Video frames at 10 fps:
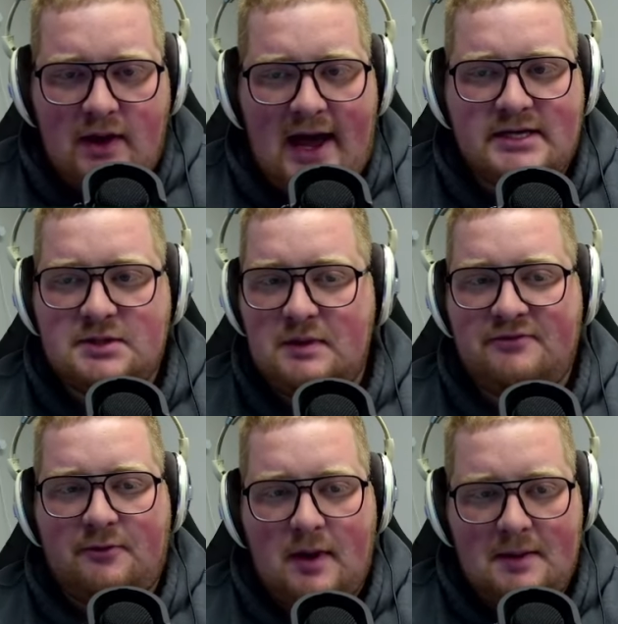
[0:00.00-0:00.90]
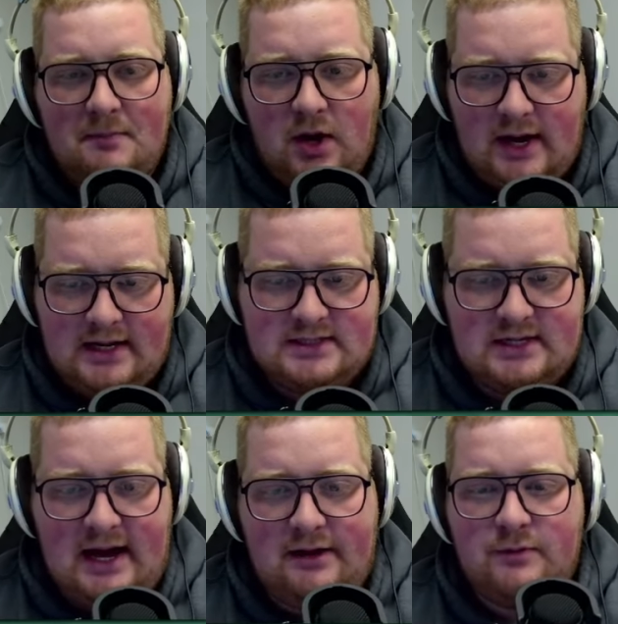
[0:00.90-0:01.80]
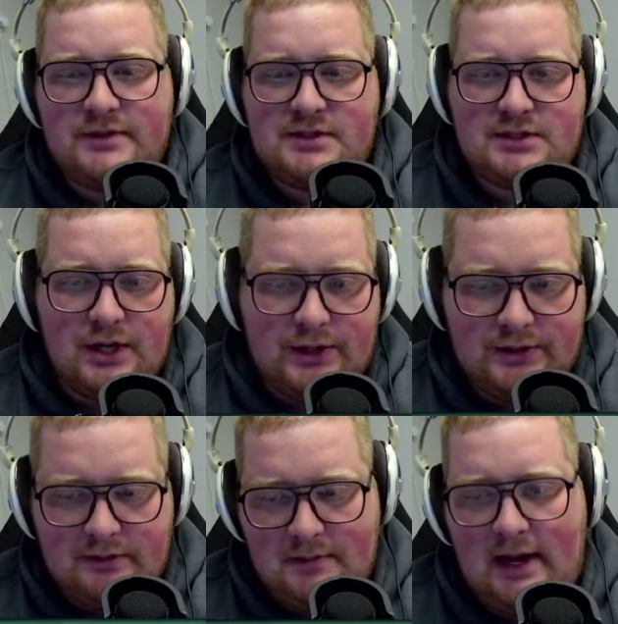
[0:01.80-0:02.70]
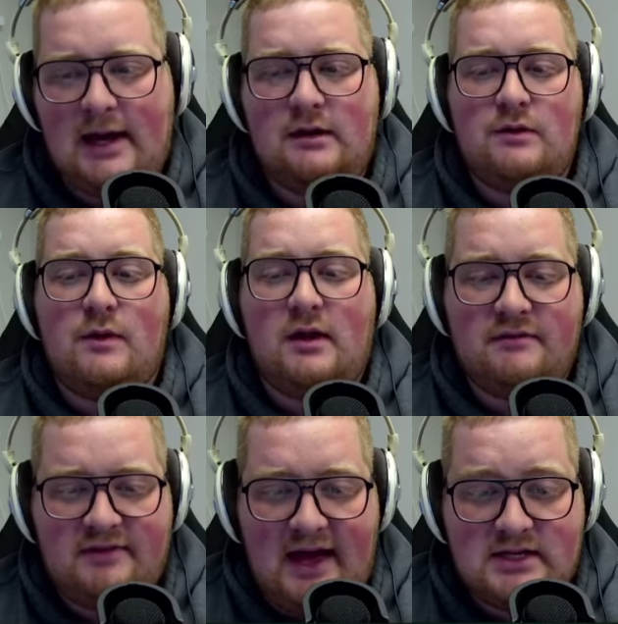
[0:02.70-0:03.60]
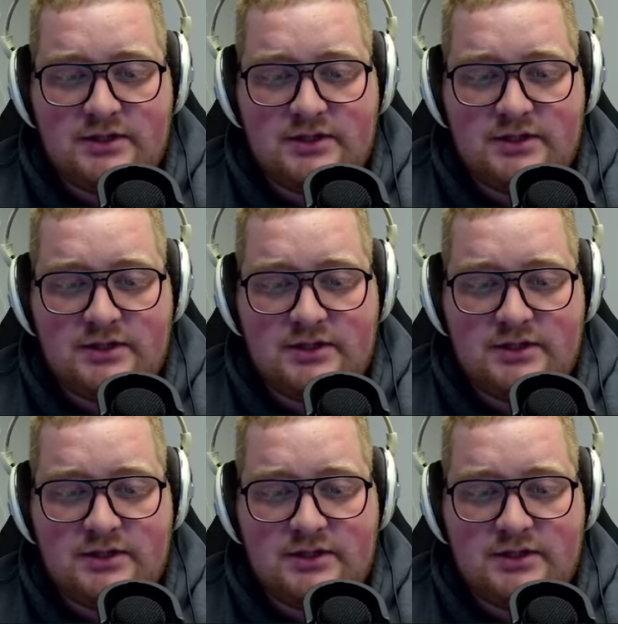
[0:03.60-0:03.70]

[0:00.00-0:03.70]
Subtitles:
ask me for my mods and how to install them and how to do all of that.